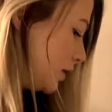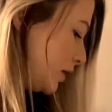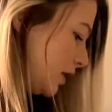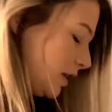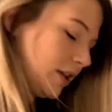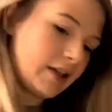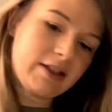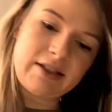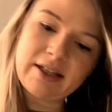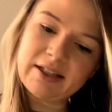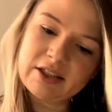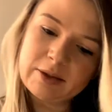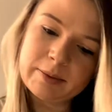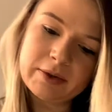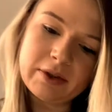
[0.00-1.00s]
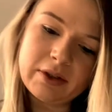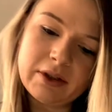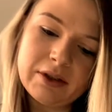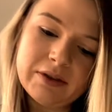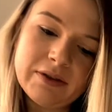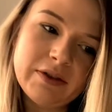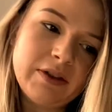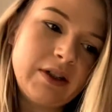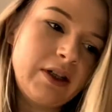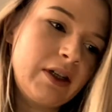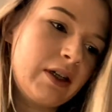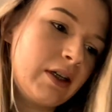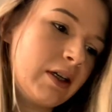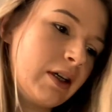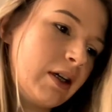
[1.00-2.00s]
Take that attachment off.
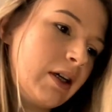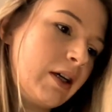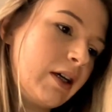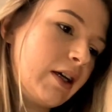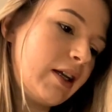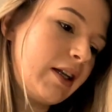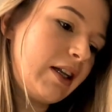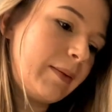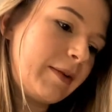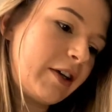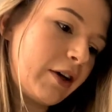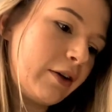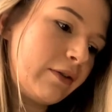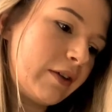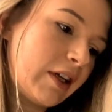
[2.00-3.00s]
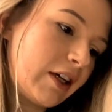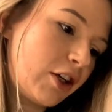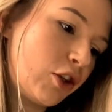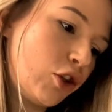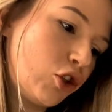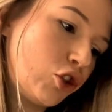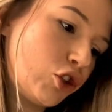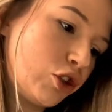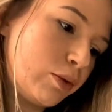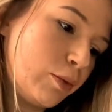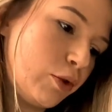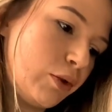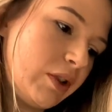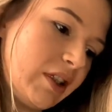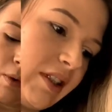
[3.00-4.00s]
Let me go for like the
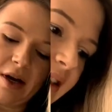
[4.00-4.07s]
smallest.